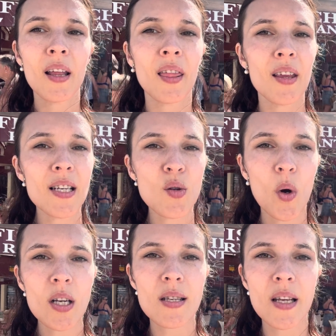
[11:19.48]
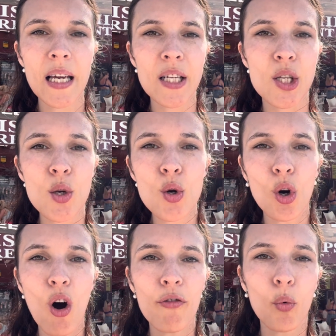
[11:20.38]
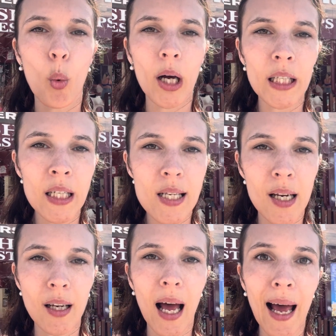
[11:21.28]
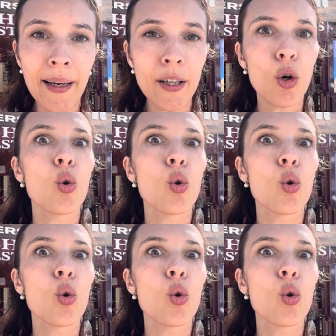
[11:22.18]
This was the Duke of Wellington and